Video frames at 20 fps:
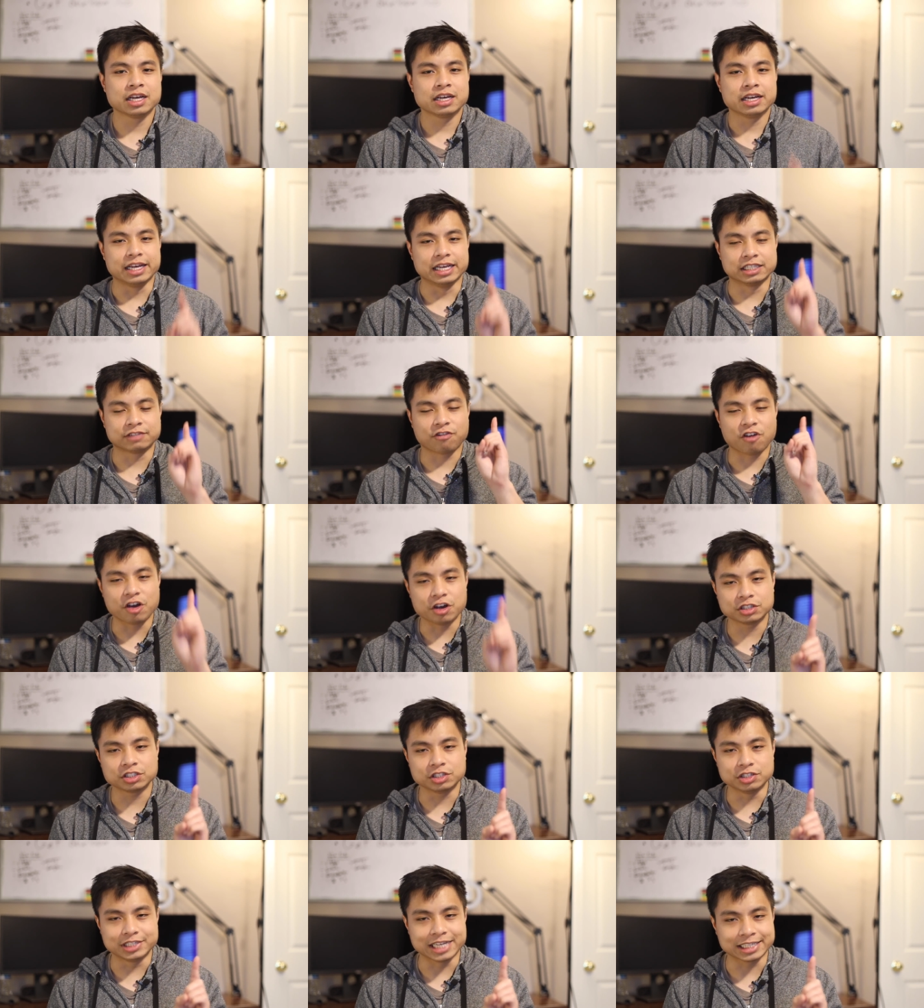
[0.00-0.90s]
Is
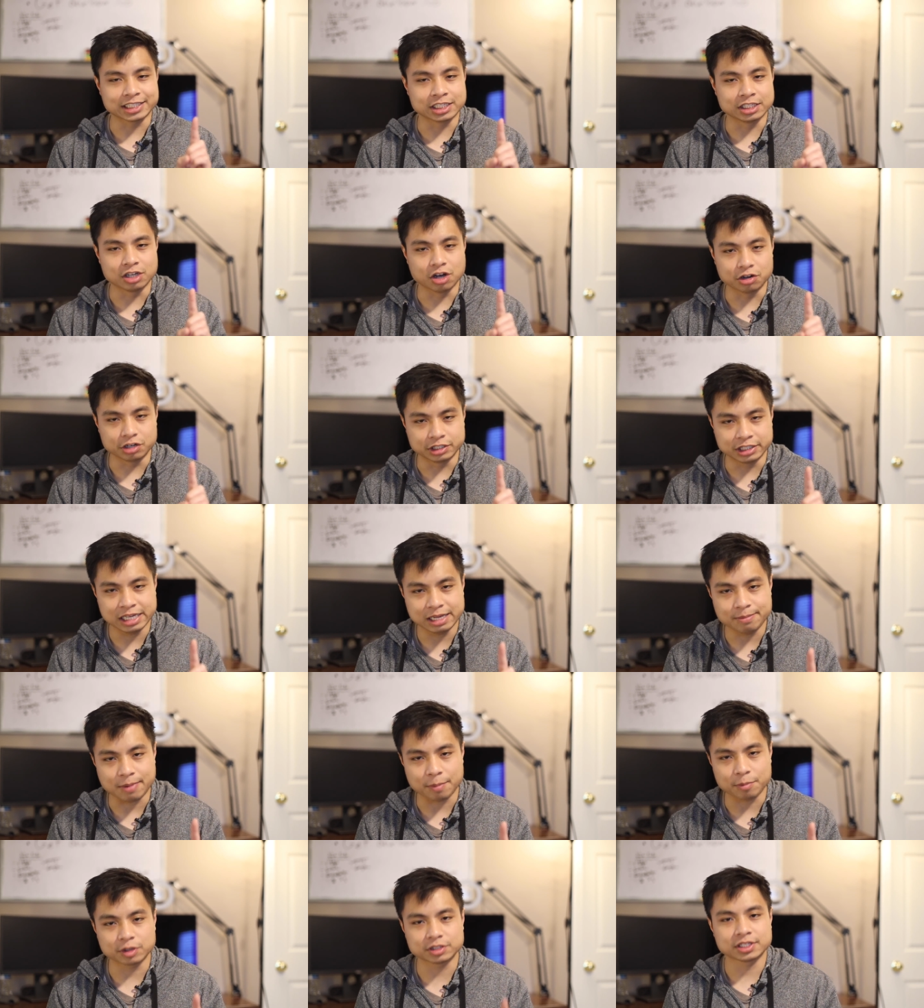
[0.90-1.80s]
first, you get to know your team
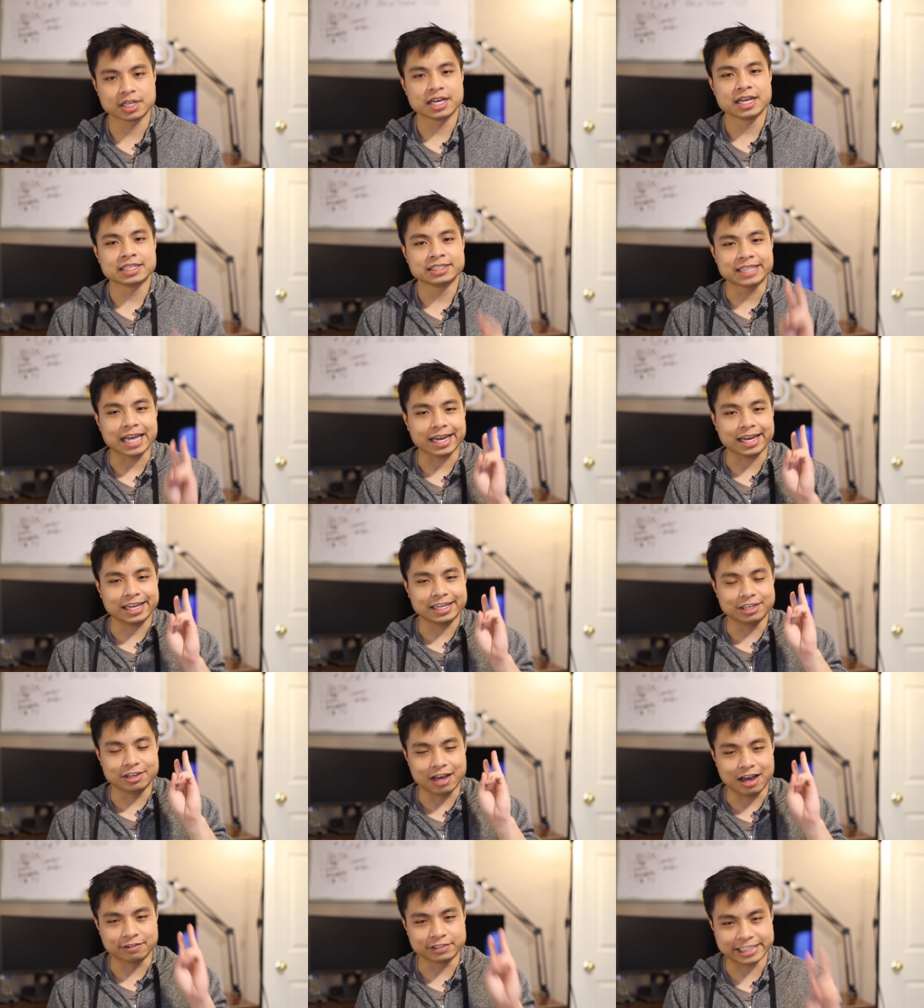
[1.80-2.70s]
members. Second,
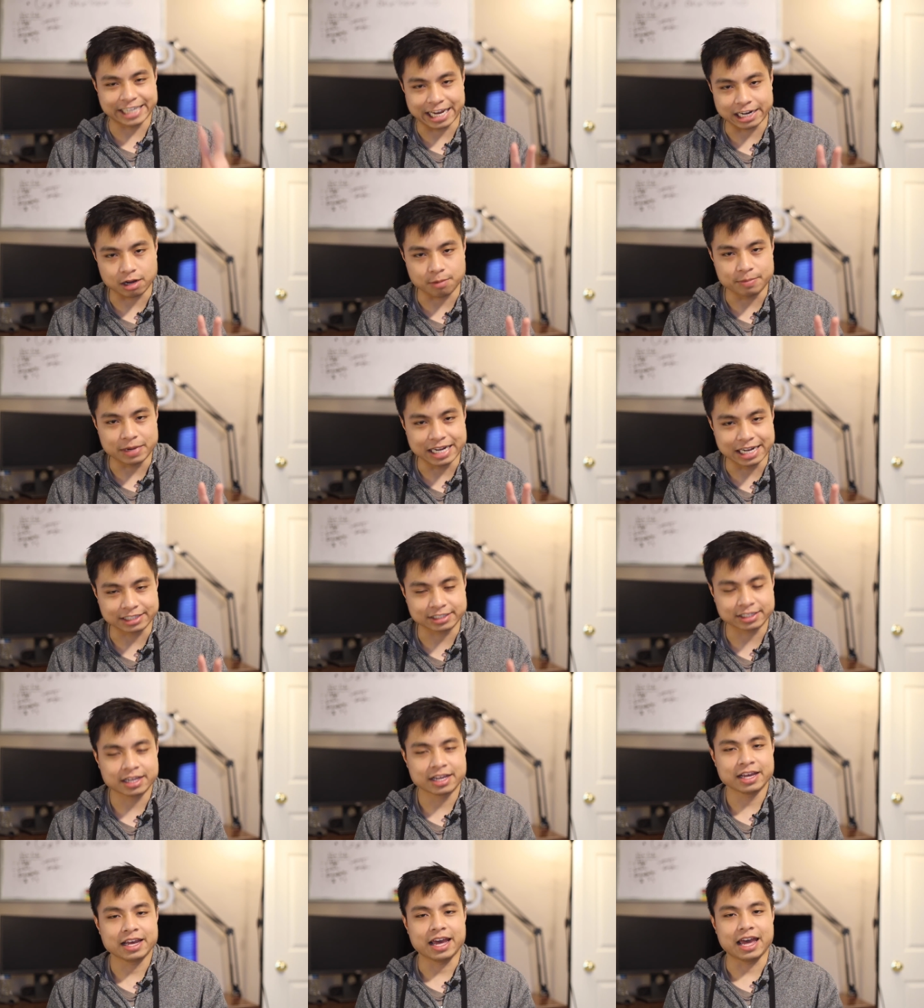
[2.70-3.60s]
you have stand-up meetings.
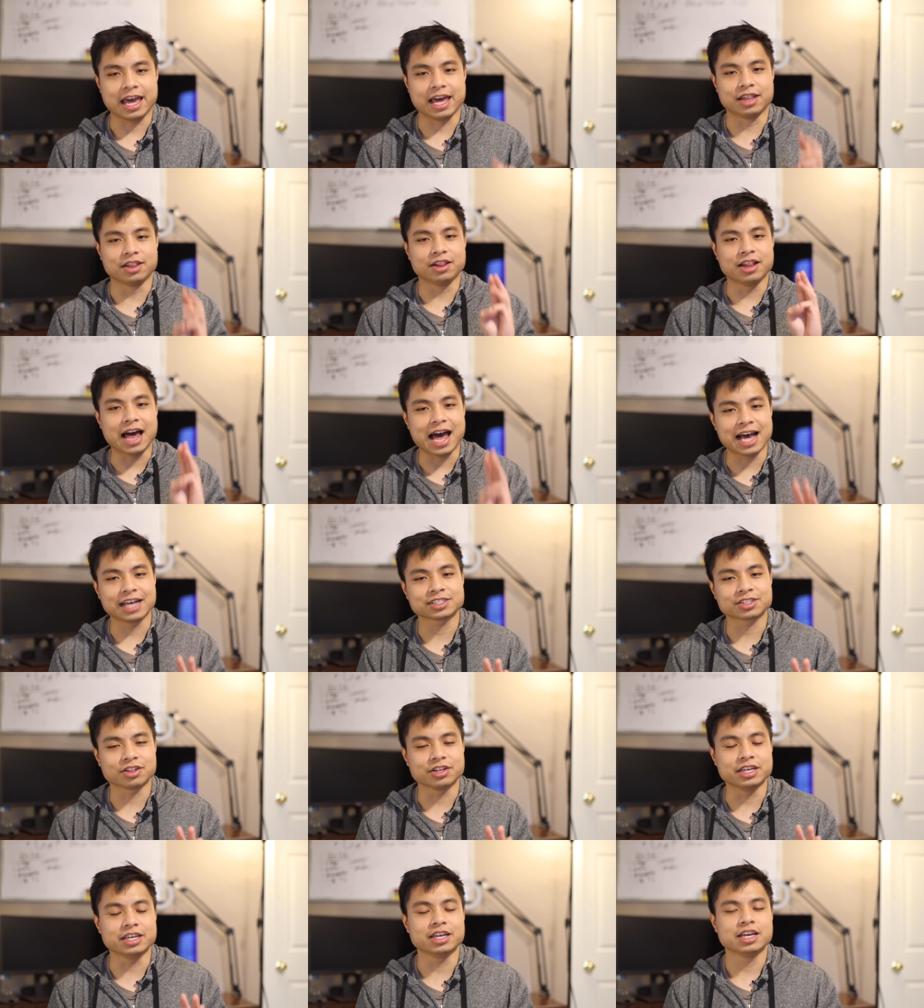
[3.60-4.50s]
And
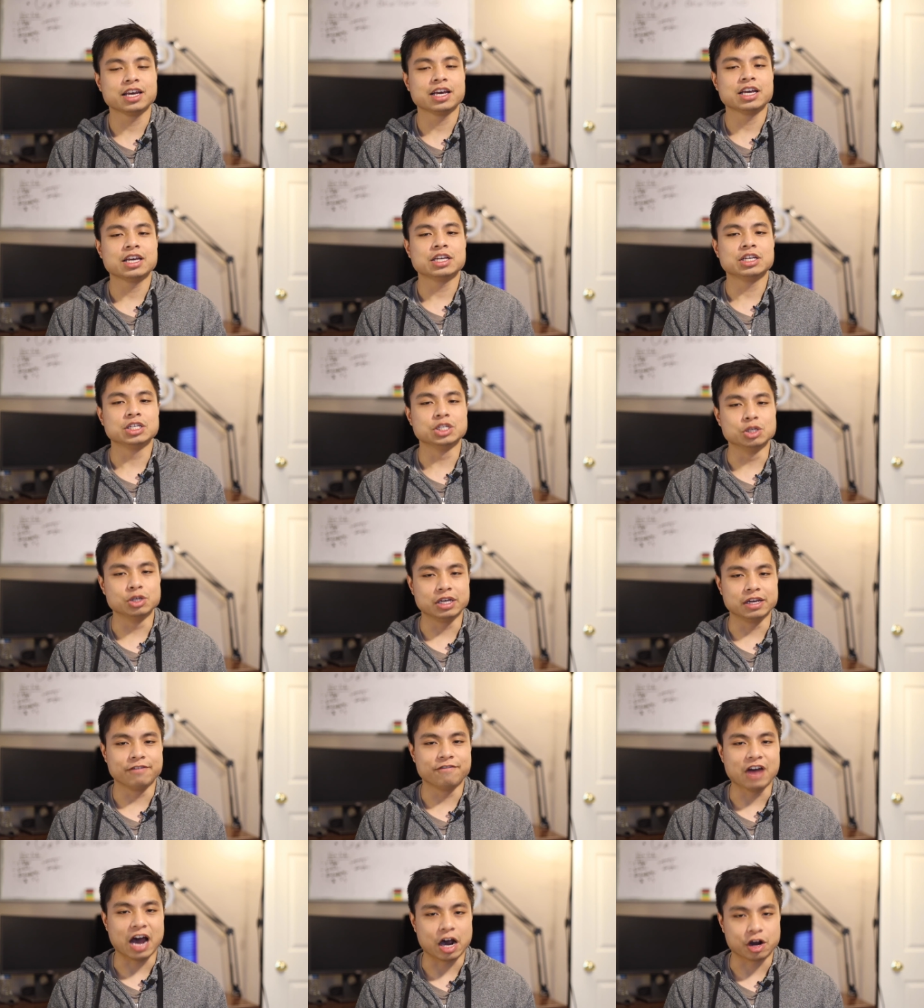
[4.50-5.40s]
lastly, you
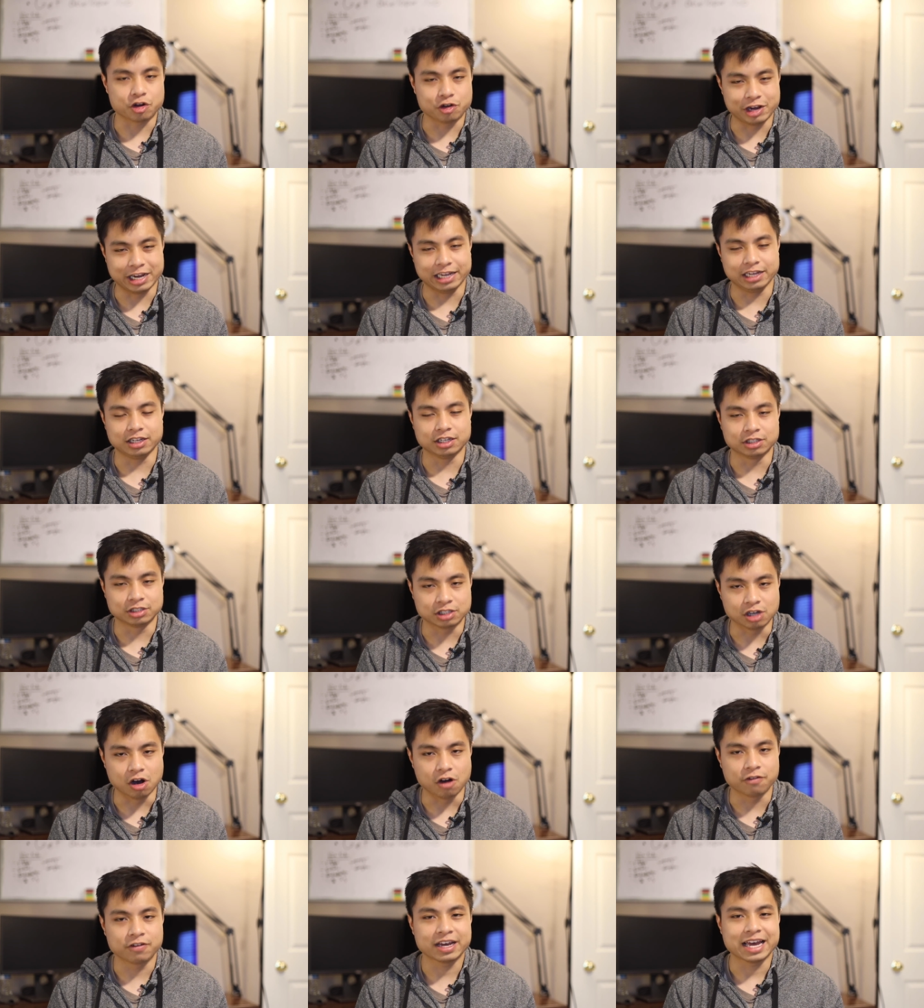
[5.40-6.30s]
evaluate
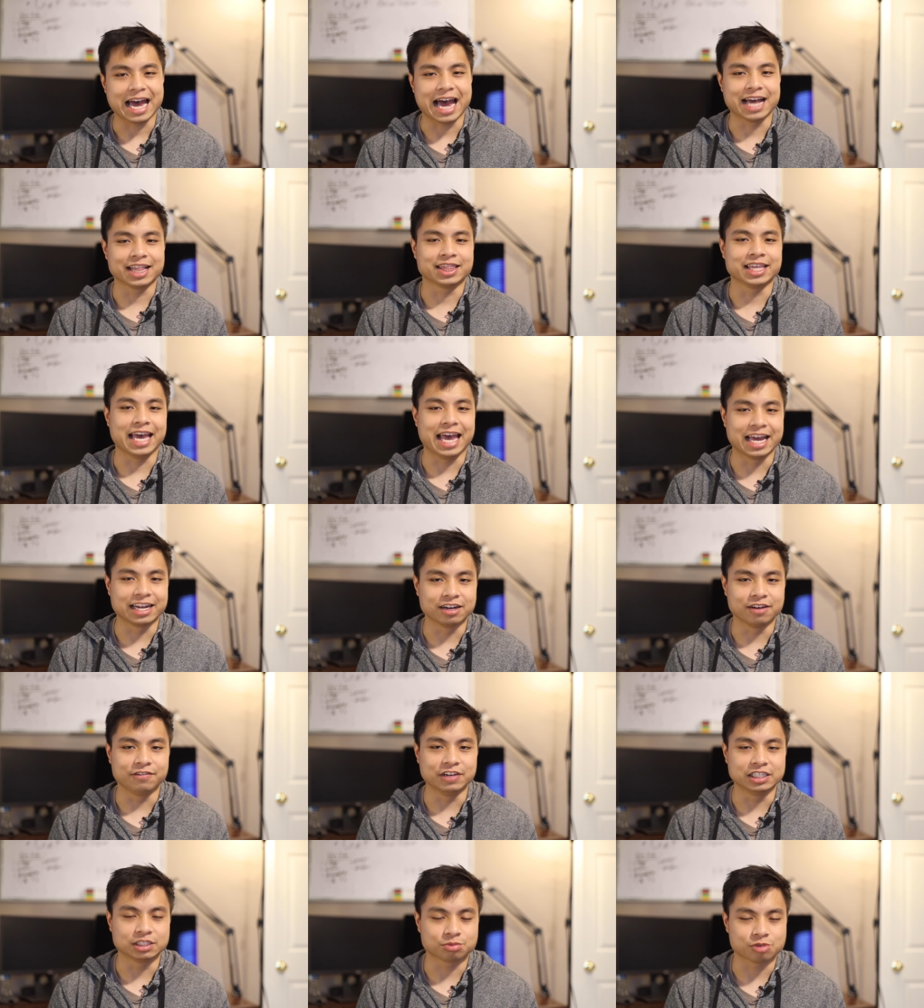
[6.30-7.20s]
yourself at the end
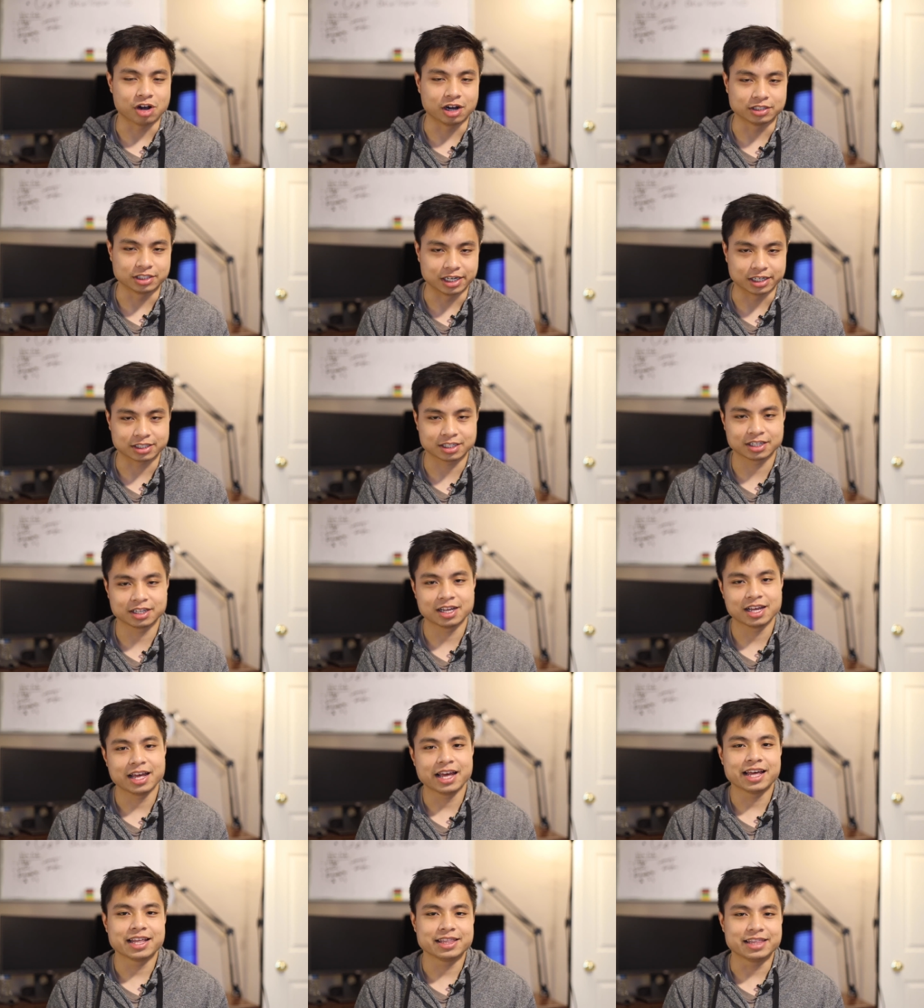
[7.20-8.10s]
of each project.
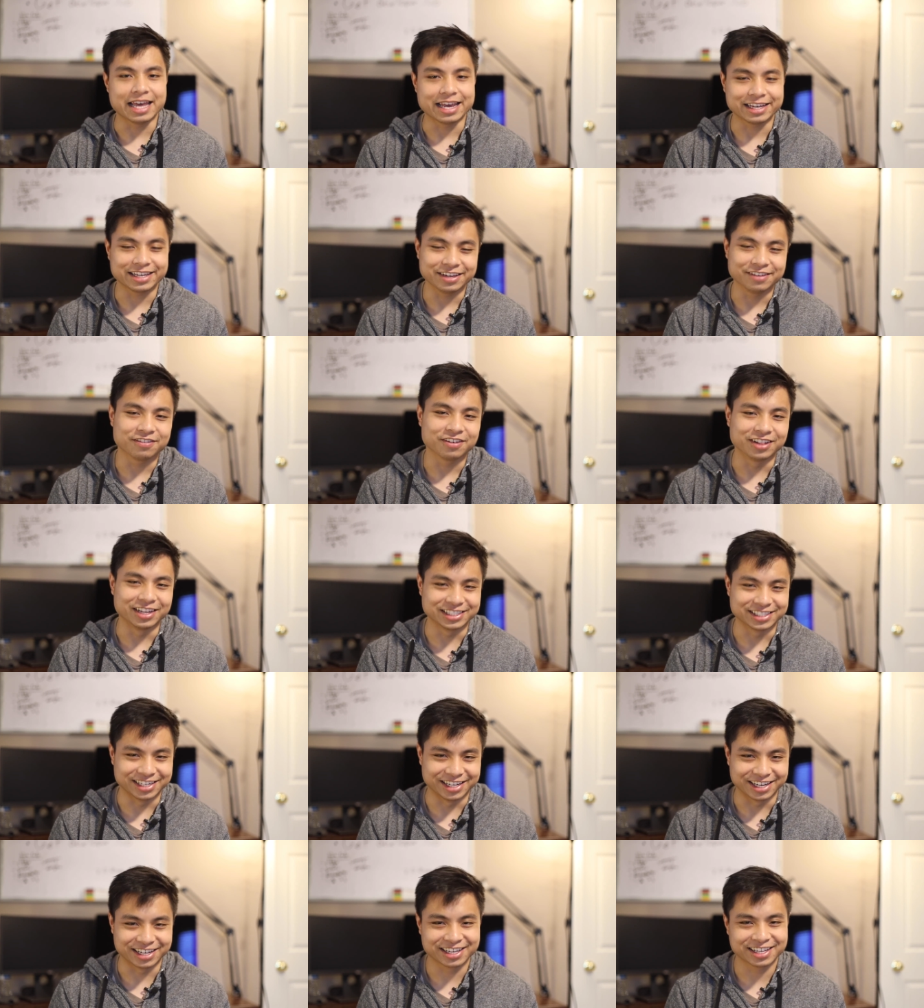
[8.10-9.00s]
Thank you for
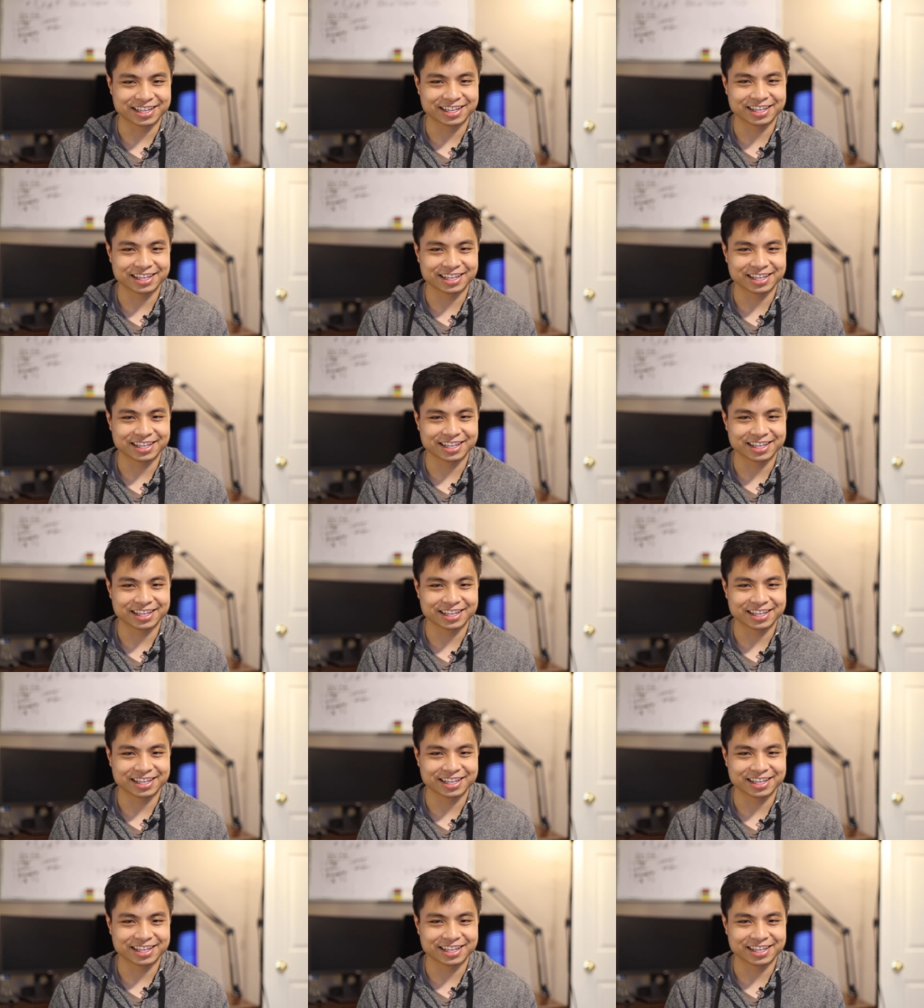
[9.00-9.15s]
listening.